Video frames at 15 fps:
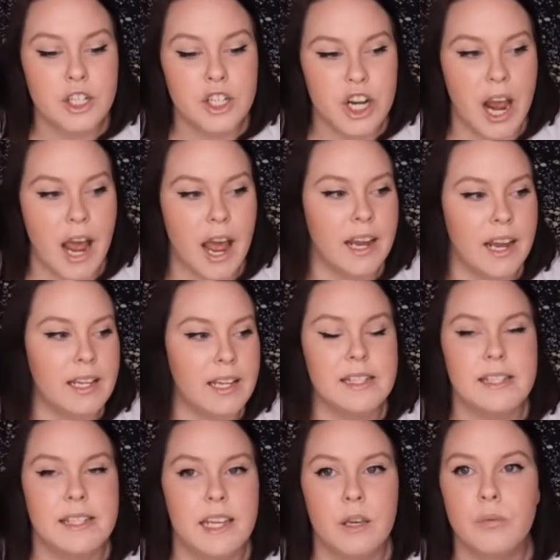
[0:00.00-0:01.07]
Everybody in this chat
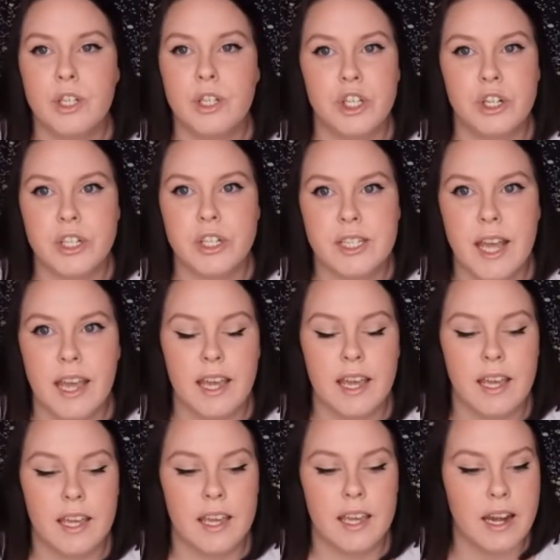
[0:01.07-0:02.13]
can see what you're
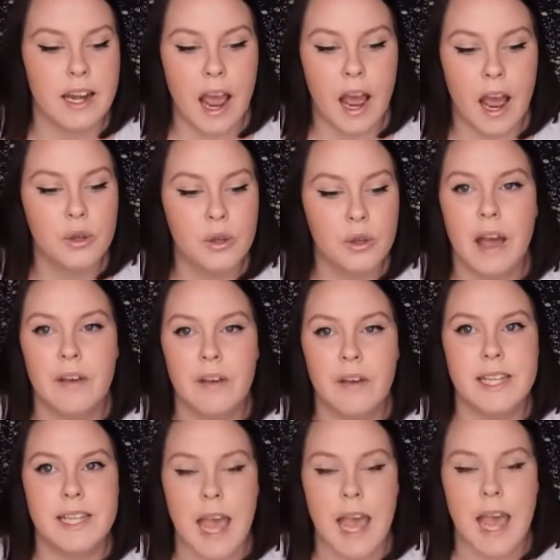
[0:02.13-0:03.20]
saying and how you have
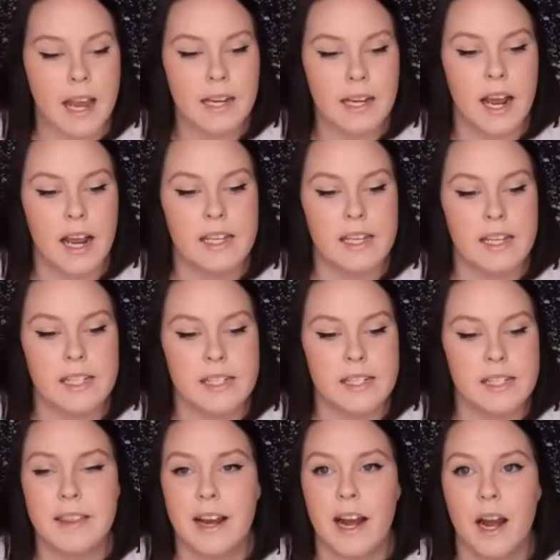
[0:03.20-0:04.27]
antagonized and
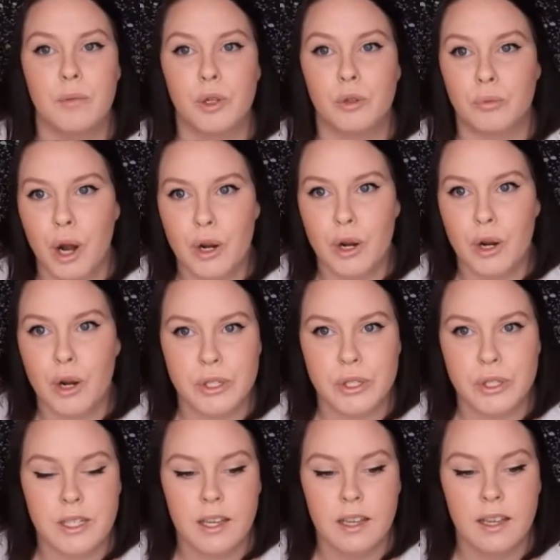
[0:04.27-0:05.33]
said that I'm
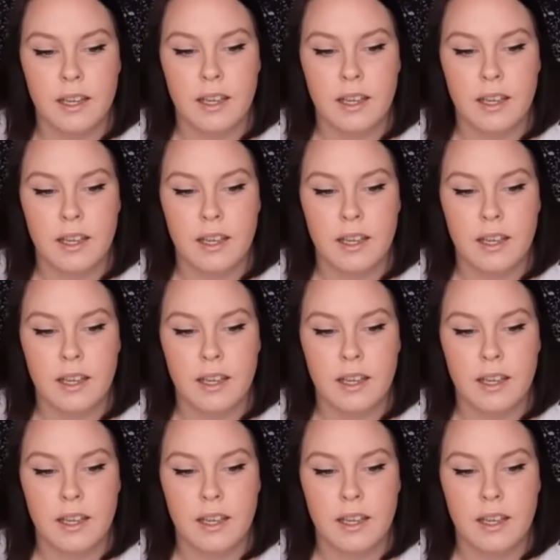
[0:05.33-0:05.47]
gross.